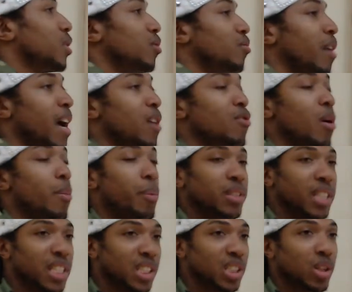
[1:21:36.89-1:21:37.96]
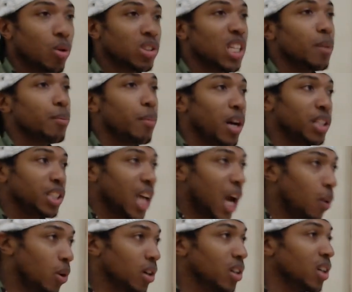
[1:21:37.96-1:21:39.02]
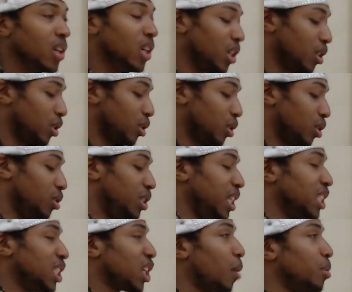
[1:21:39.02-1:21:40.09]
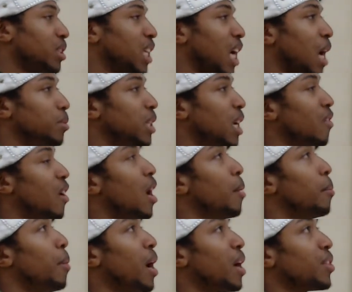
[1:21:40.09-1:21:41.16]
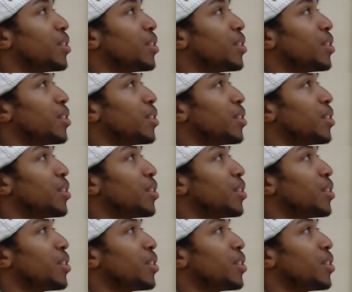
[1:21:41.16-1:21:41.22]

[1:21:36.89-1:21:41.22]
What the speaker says: Right? It represents the Lord's name, Ban Yahweh. You see this a couple of times. You have